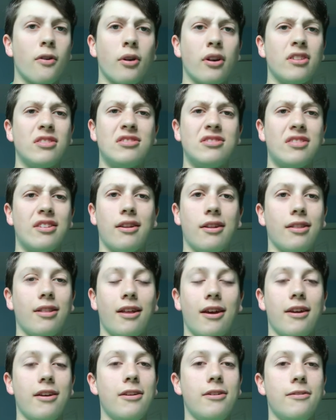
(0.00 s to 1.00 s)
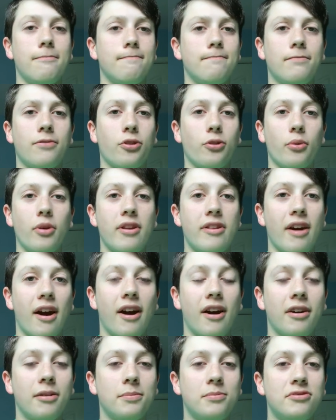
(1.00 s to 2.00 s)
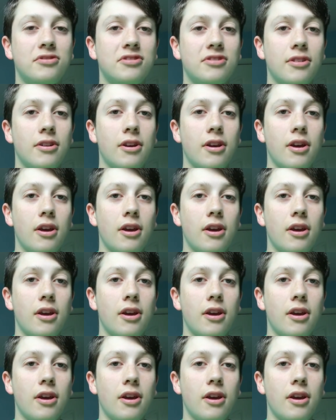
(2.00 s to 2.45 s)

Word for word: already seen it like three times.